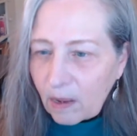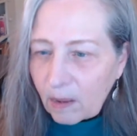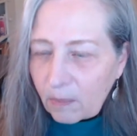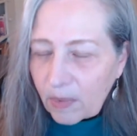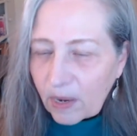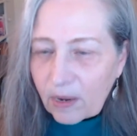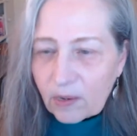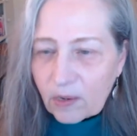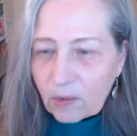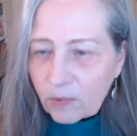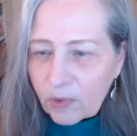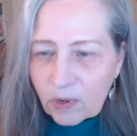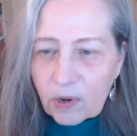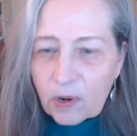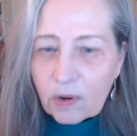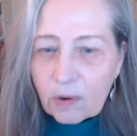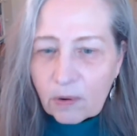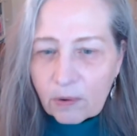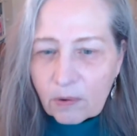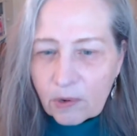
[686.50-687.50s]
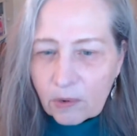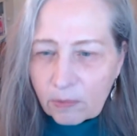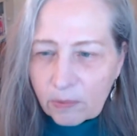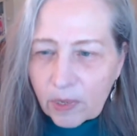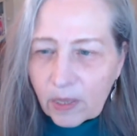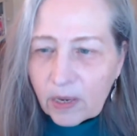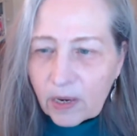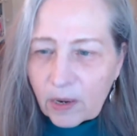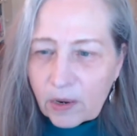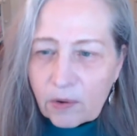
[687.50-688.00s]
because it was new. It was a
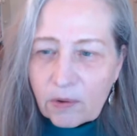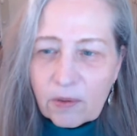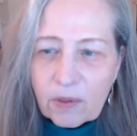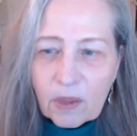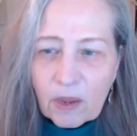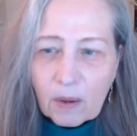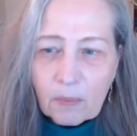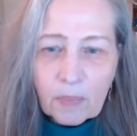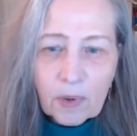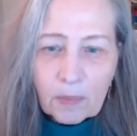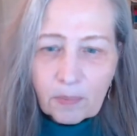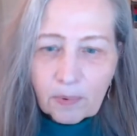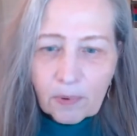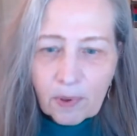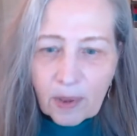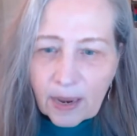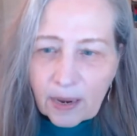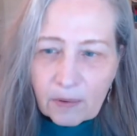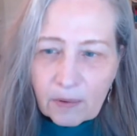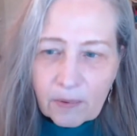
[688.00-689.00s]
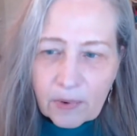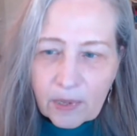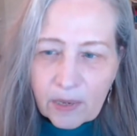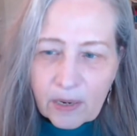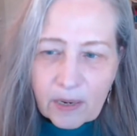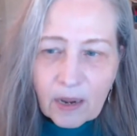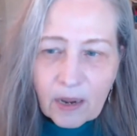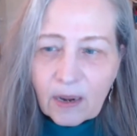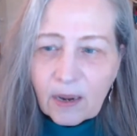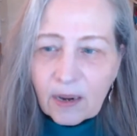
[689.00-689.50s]
really new thing. People hadn't really
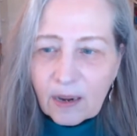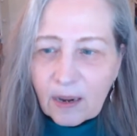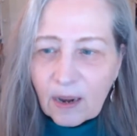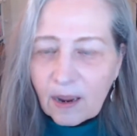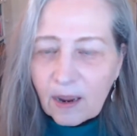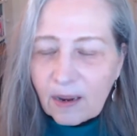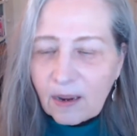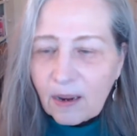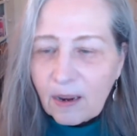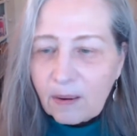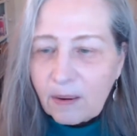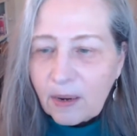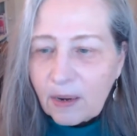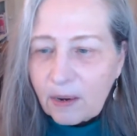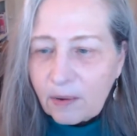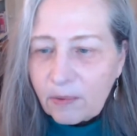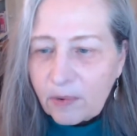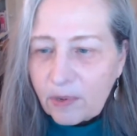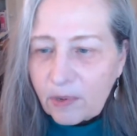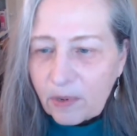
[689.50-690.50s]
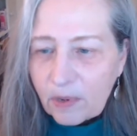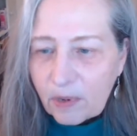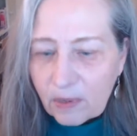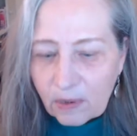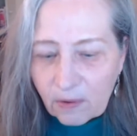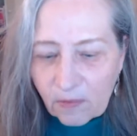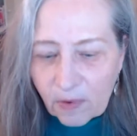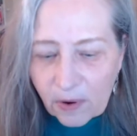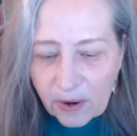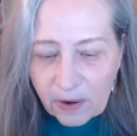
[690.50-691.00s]
done it yet. I mean, it was at
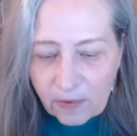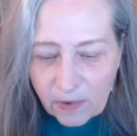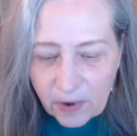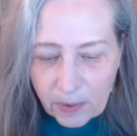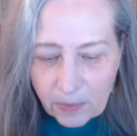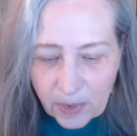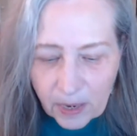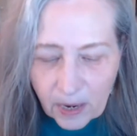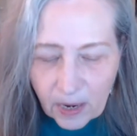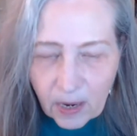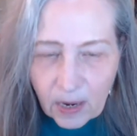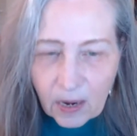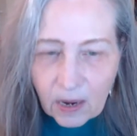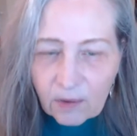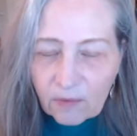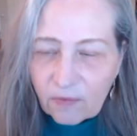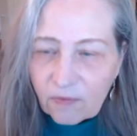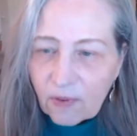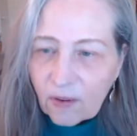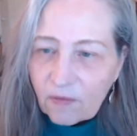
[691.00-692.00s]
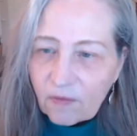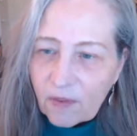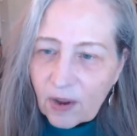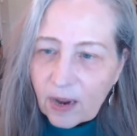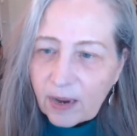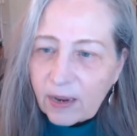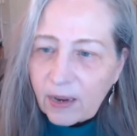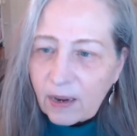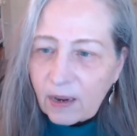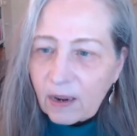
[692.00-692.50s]
the very, very beginning of
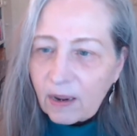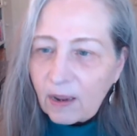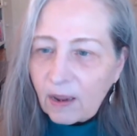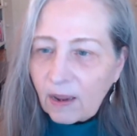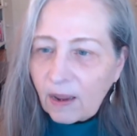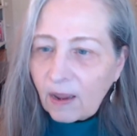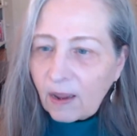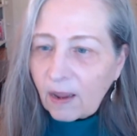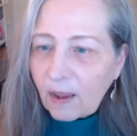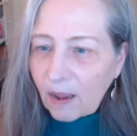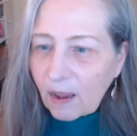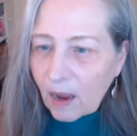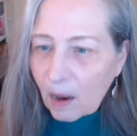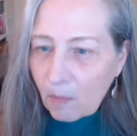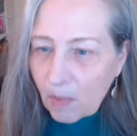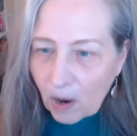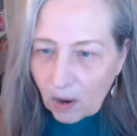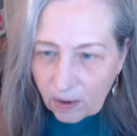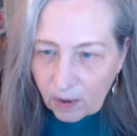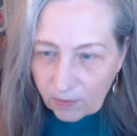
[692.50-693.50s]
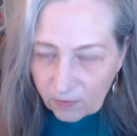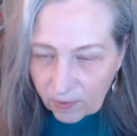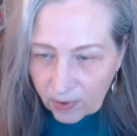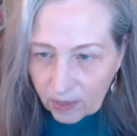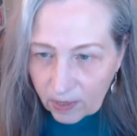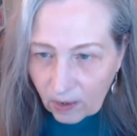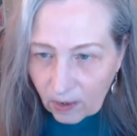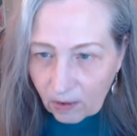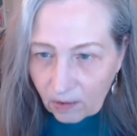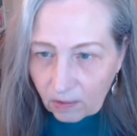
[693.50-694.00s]
finding a market for
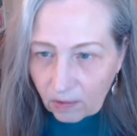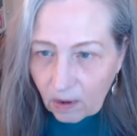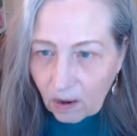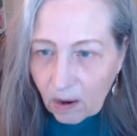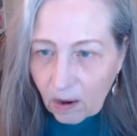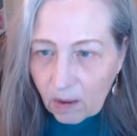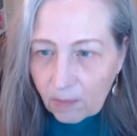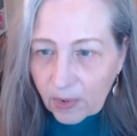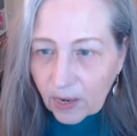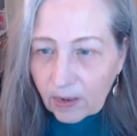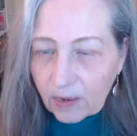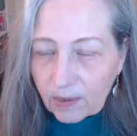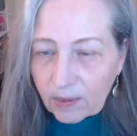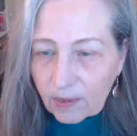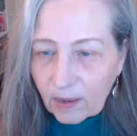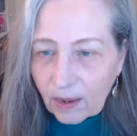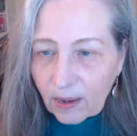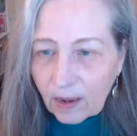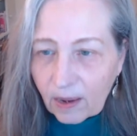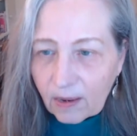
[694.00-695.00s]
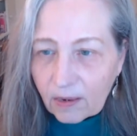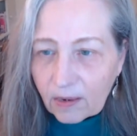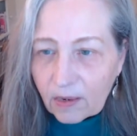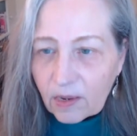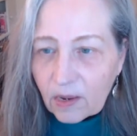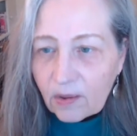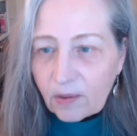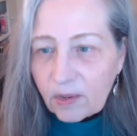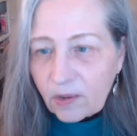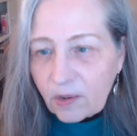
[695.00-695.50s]
adult comics, and
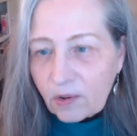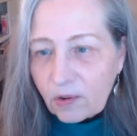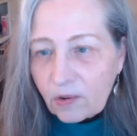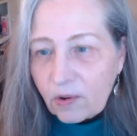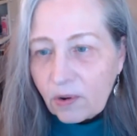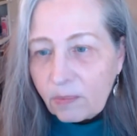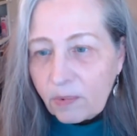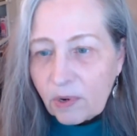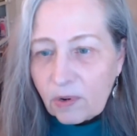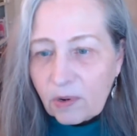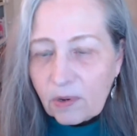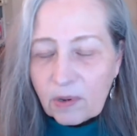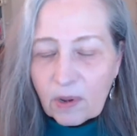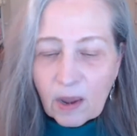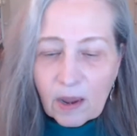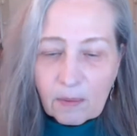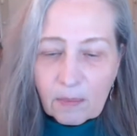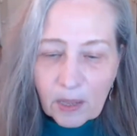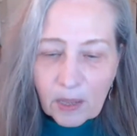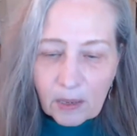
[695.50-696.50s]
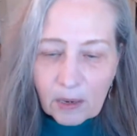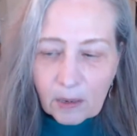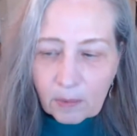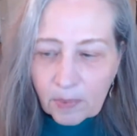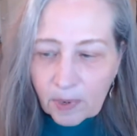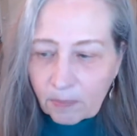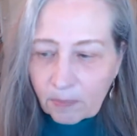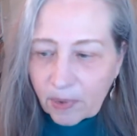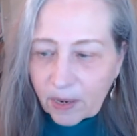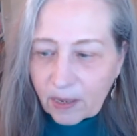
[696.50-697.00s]
so these distributors got a little
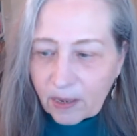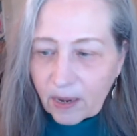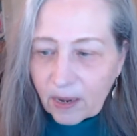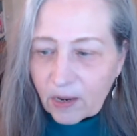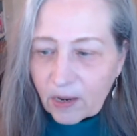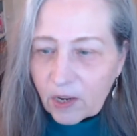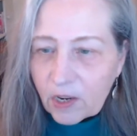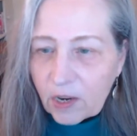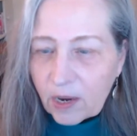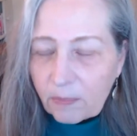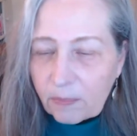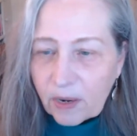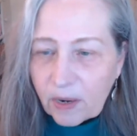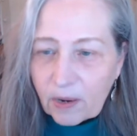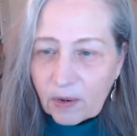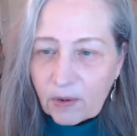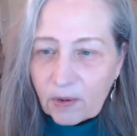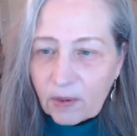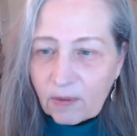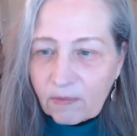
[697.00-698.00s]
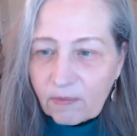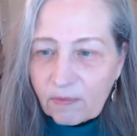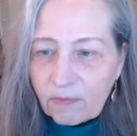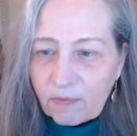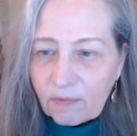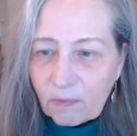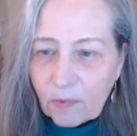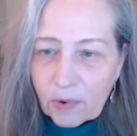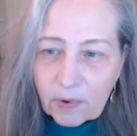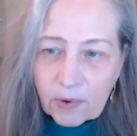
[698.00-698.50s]
bit bent out of shape because of
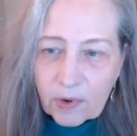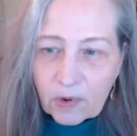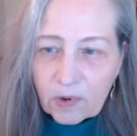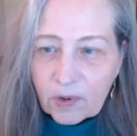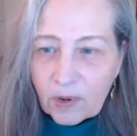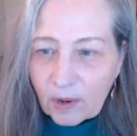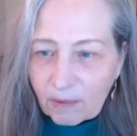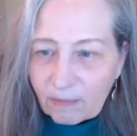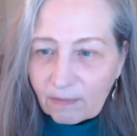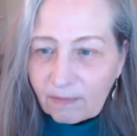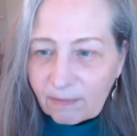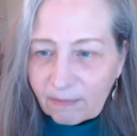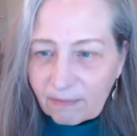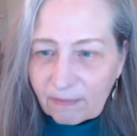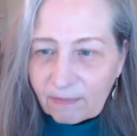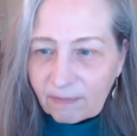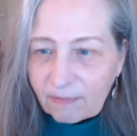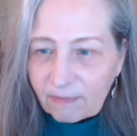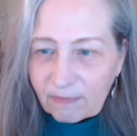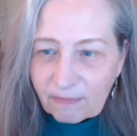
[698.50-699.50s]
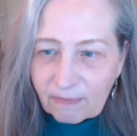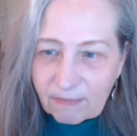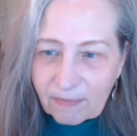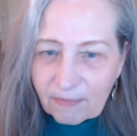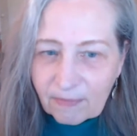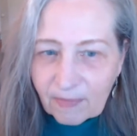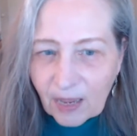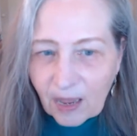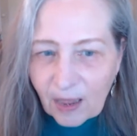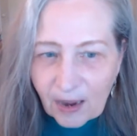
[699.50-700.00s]
we were using
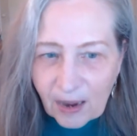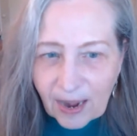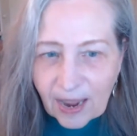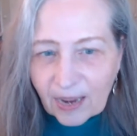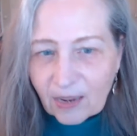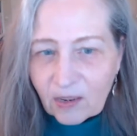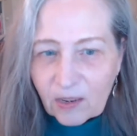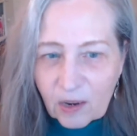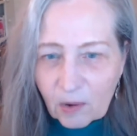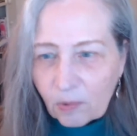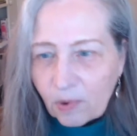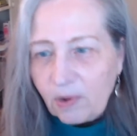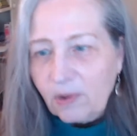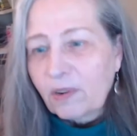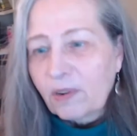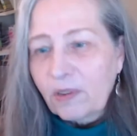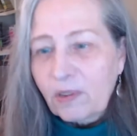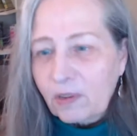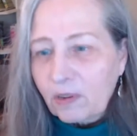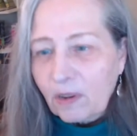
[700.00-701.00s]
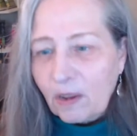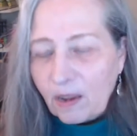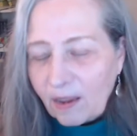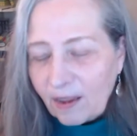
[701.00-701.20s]
nasty words.